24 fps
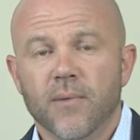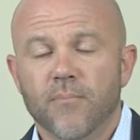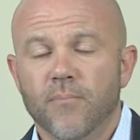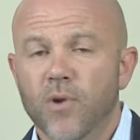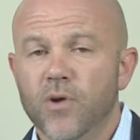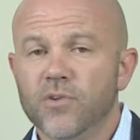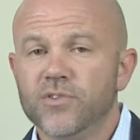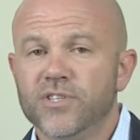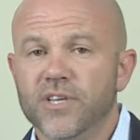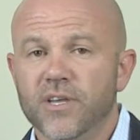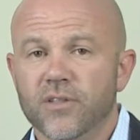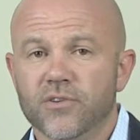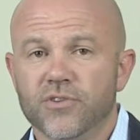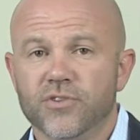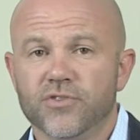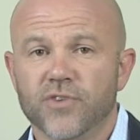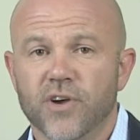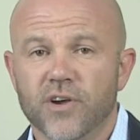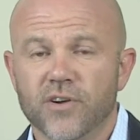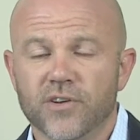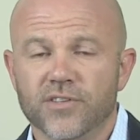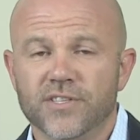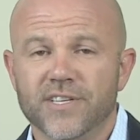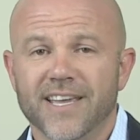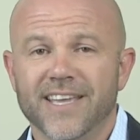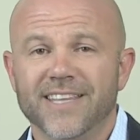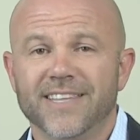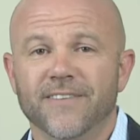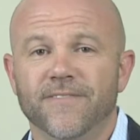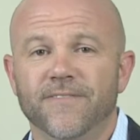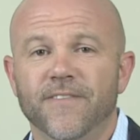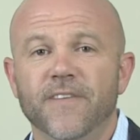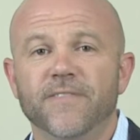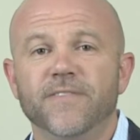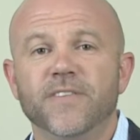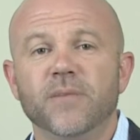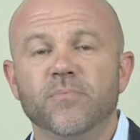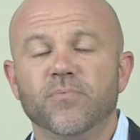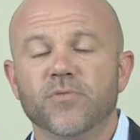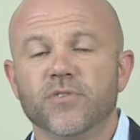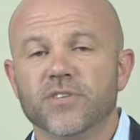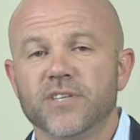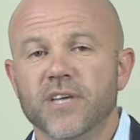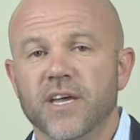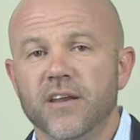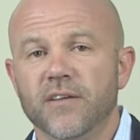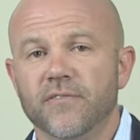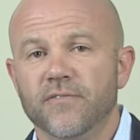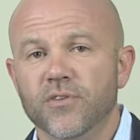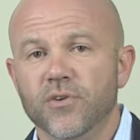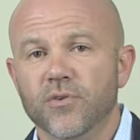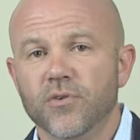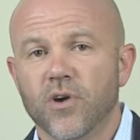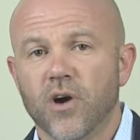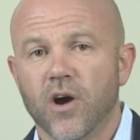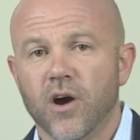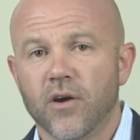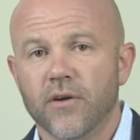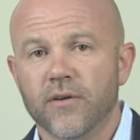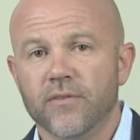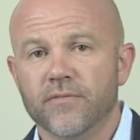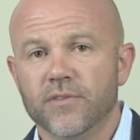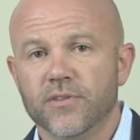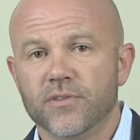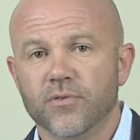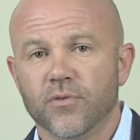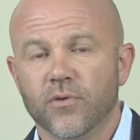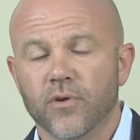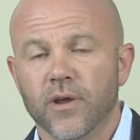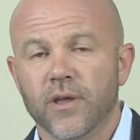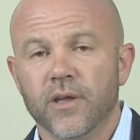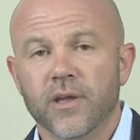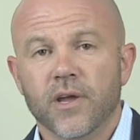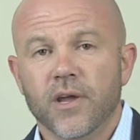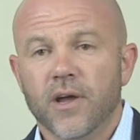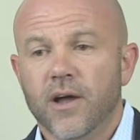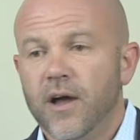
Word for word: Most dealers struggle to get to 50% of new car inventory.